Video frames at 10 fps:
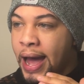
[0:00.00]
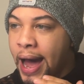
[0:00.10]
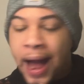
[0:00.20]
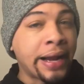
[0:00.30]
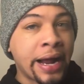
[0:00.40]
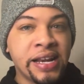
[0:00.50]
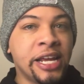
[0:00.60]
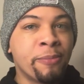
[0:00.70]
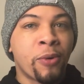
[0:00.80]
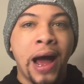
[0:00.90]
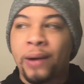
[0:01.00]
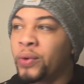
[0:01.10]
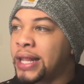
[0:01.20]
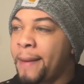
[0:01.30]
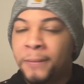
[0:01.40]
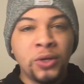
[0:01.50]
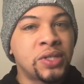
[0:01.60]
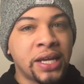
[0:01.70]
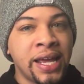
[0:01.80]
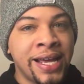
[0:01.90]
I need Brock. When that
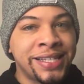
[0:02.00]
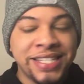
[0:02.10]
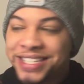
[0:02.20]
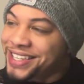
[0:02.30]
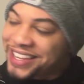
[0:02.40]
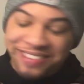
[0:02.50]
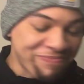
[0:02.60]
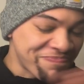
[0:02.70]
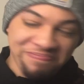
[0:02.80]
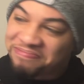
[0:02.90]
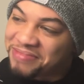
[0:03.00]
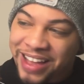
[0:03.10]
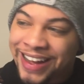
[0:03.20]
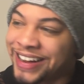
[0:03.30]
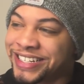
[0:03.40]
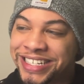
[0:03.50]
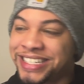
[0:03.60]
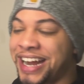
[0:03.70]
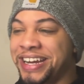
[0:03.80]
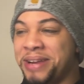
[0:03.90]
music hits, I
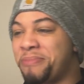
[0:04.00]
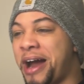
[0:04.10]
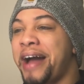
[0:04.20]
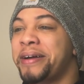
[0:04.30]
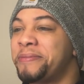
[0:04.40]
need Brock.